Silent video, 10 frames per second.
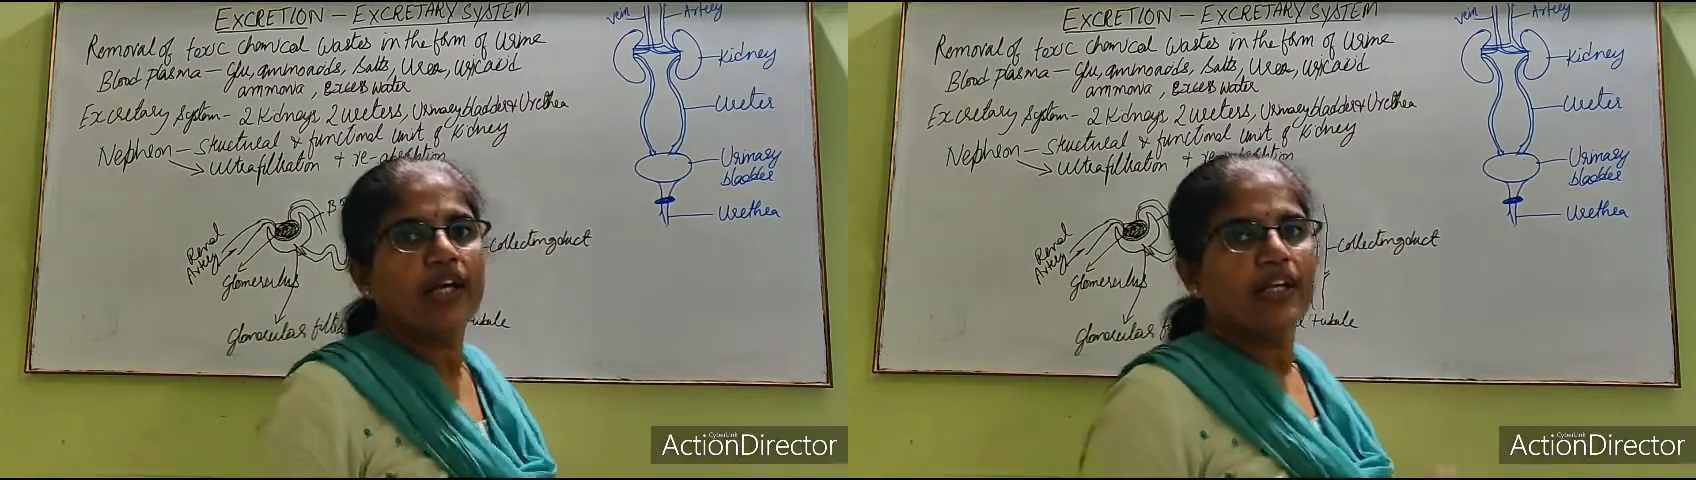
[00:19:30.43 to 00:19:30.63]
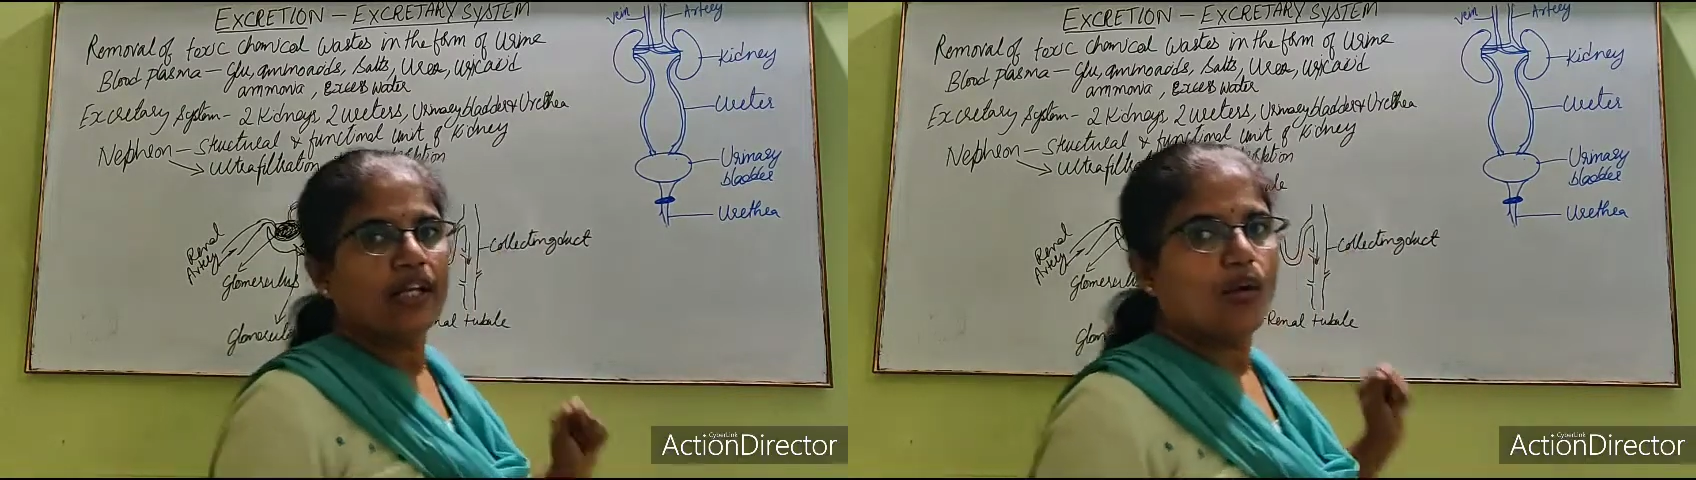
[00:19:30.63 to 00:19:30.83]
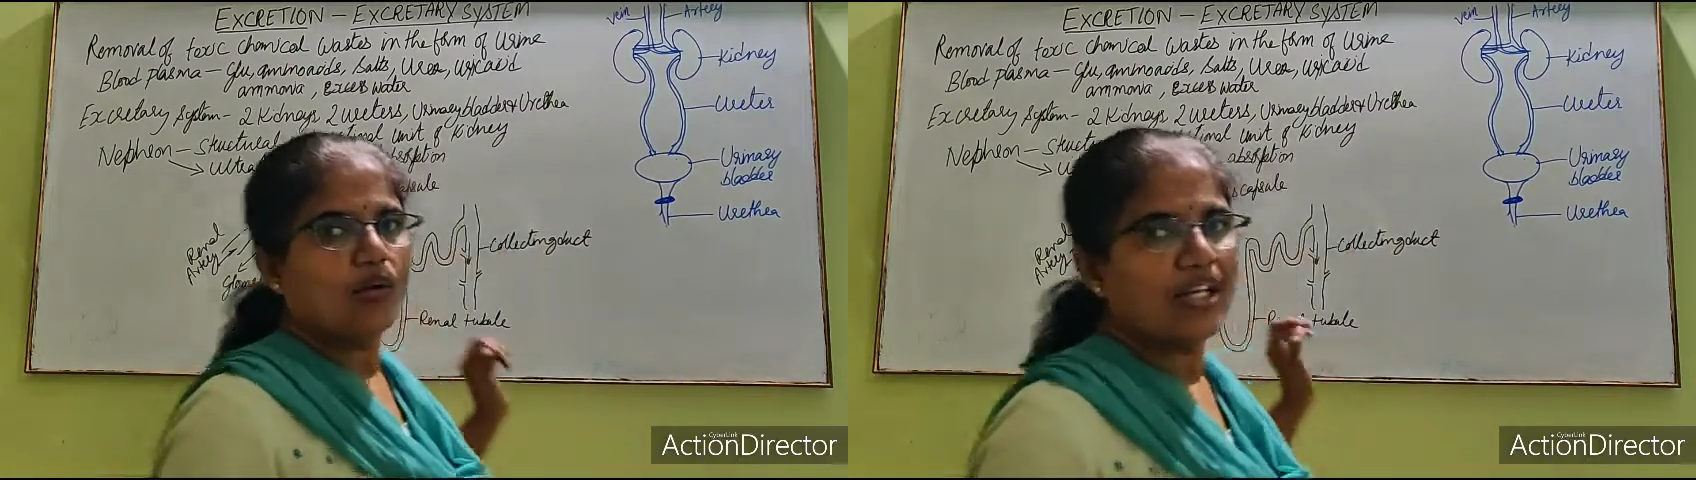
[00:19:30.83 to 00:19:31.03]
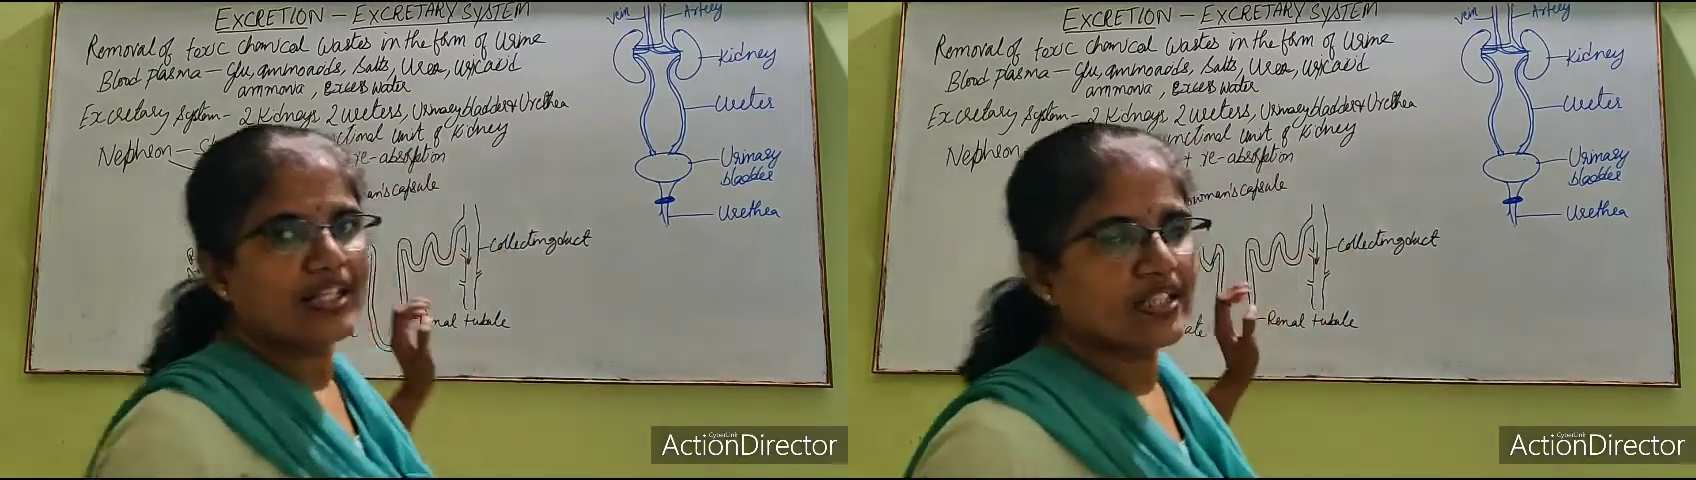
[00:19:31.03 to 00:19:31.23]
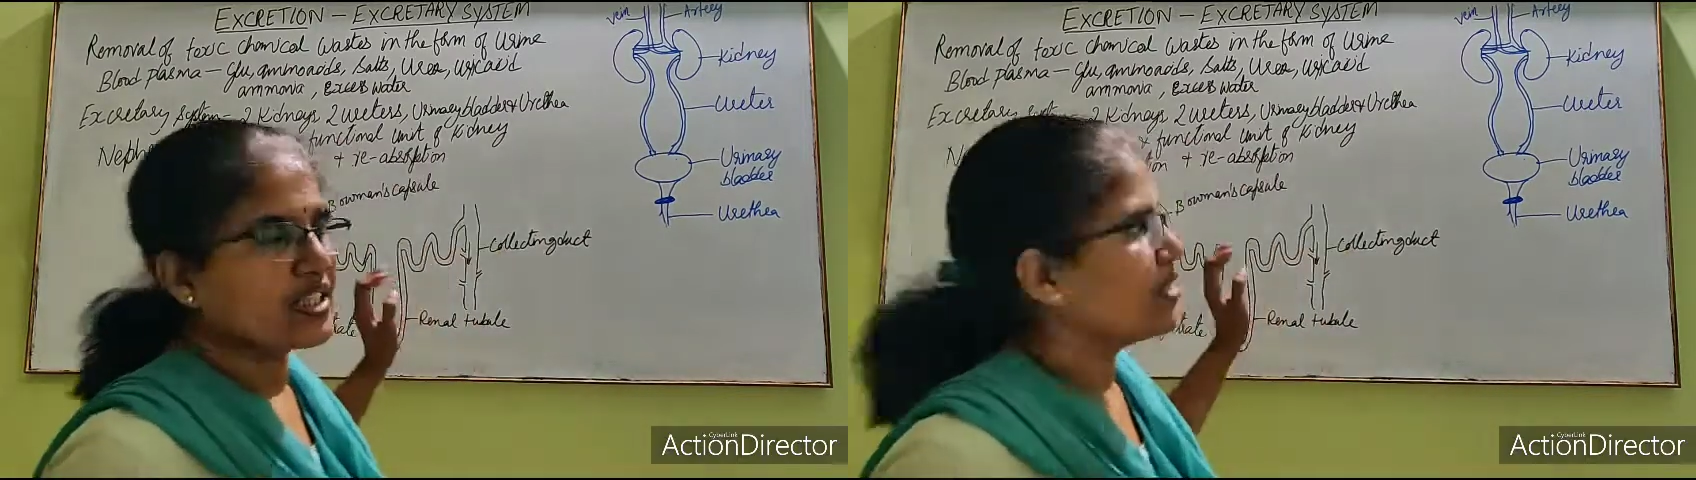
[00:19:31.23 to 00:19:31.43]
Now let
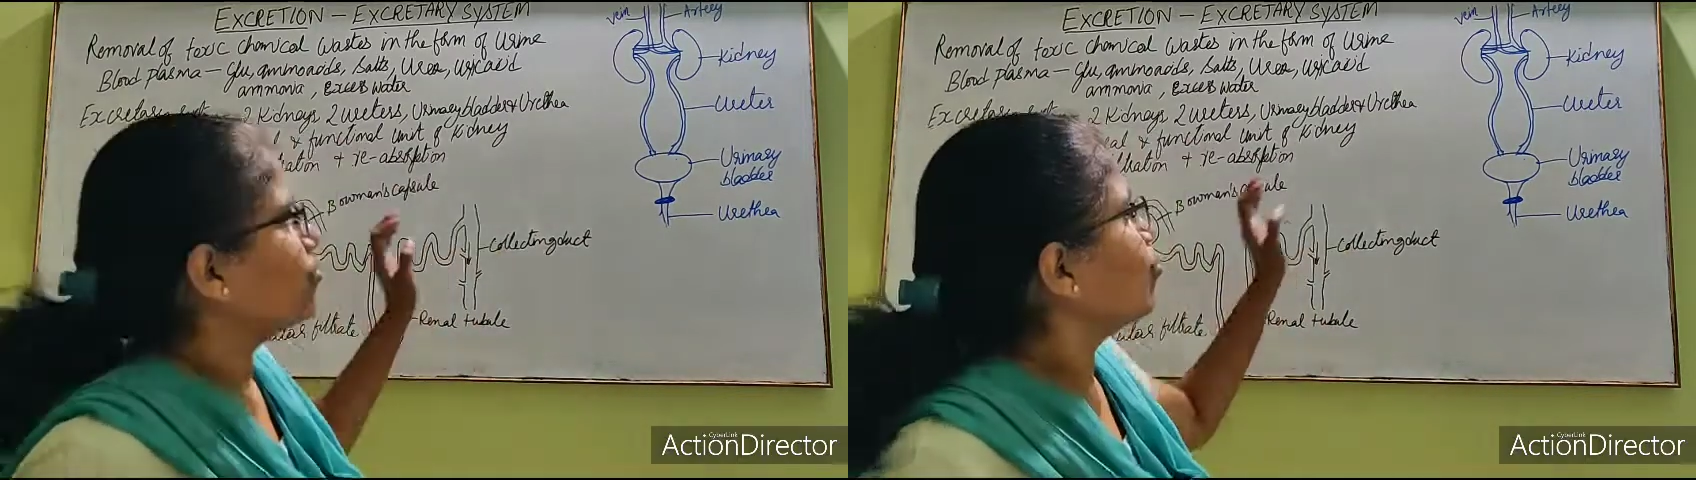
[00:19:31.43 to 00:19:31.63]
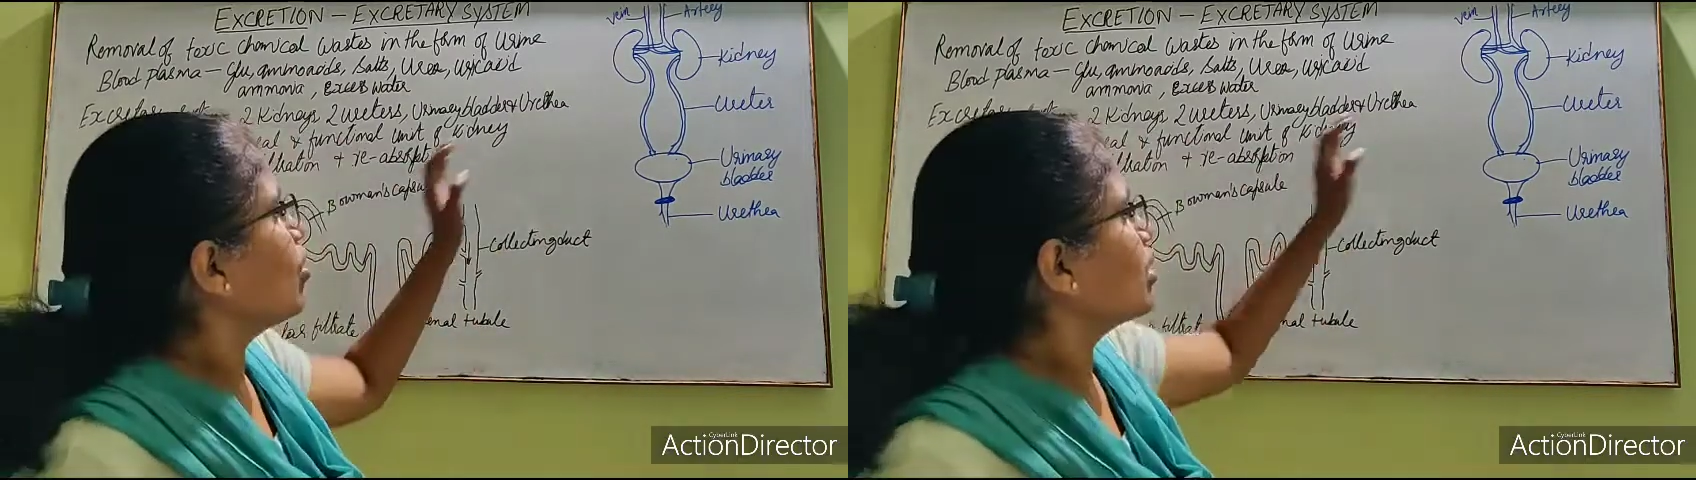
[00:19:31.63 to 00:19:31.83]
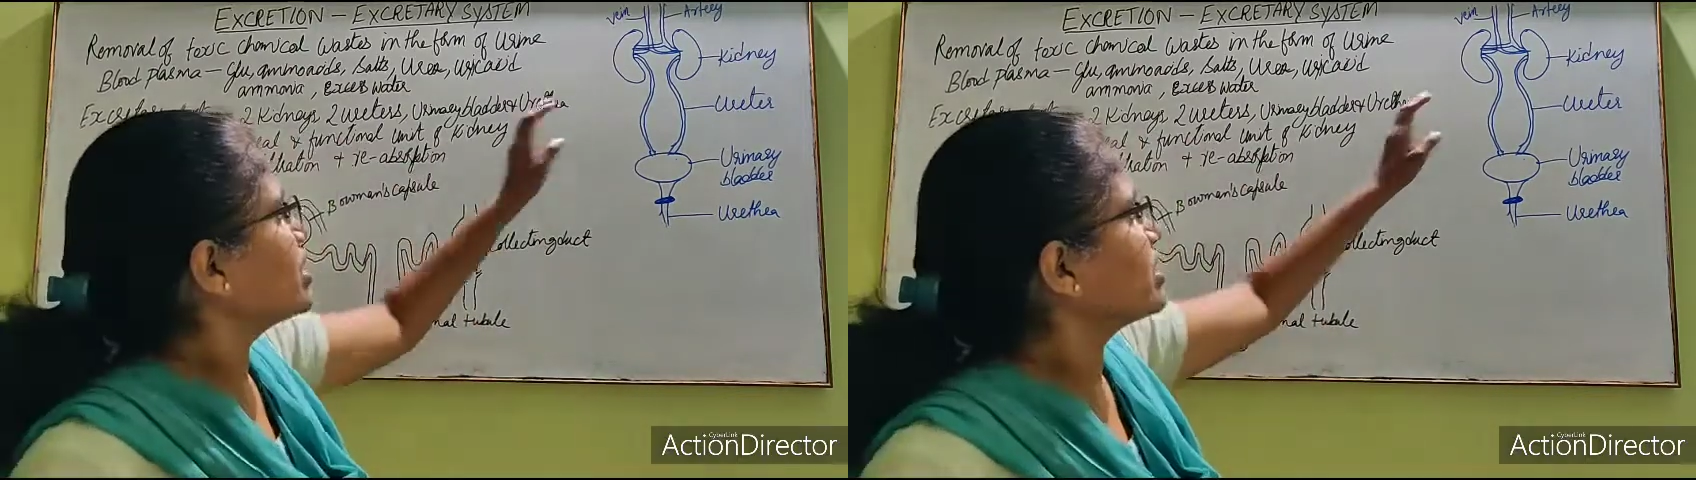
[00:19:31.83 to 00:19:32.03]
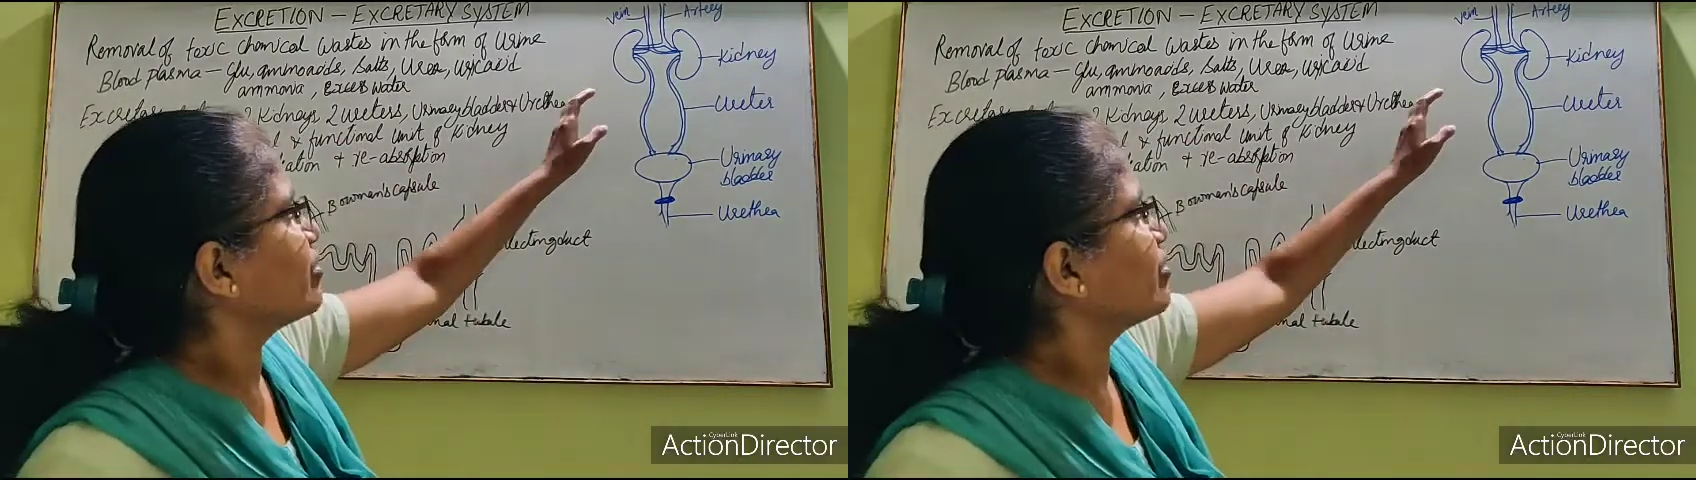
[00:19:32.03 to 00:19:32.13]
us see what is